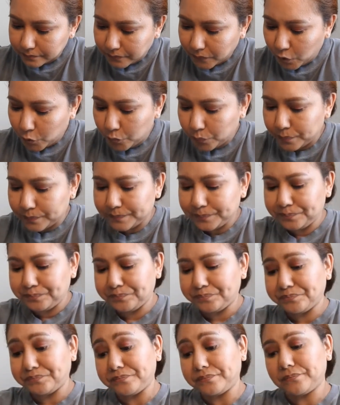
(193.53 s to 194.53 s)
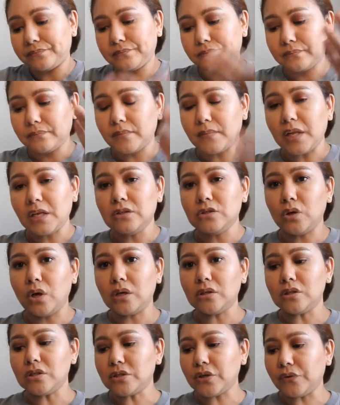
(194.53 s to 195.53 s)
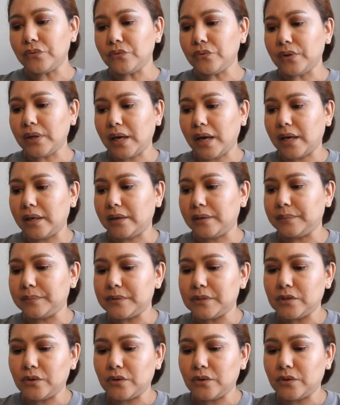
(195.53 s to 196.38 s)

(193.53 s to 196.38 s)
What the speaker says: Nope. So I'll just go through the items.